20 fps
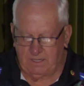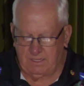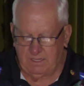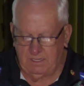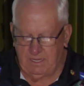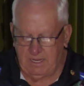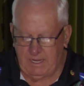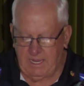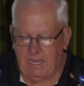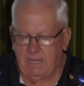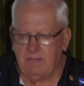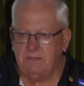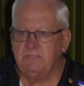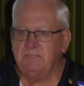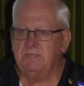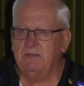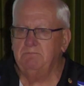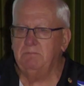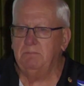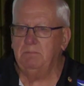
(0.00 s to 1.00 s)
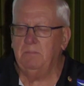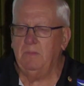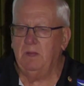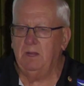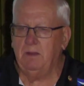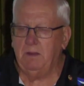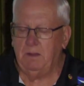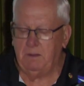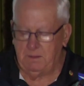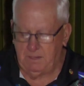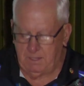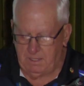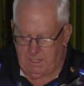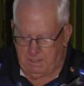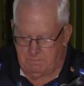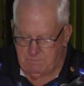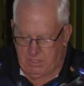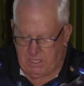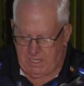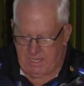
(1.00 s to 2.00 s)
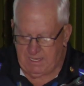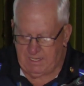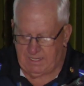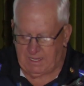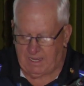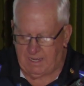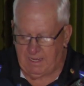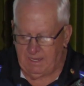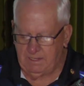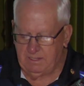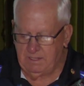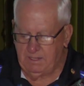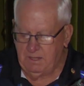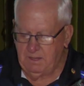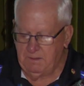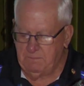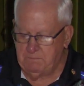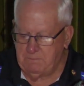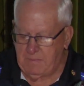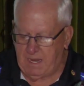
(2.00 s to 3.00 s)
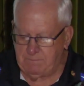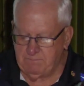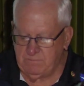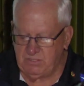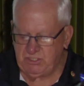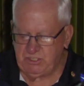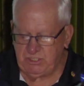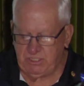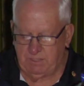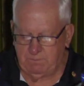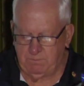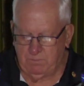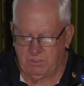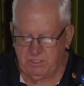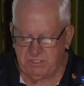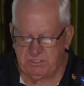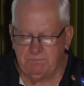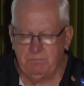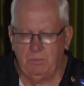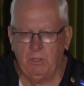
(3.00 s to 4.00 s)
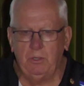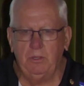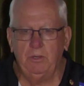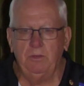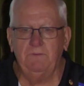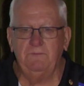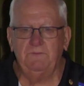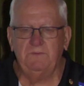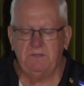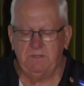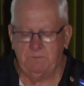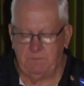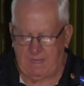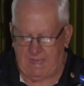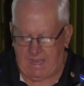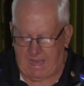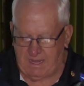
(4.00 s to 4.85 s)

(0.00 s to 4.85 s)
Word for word: that Leo's and Omega membership was moved to be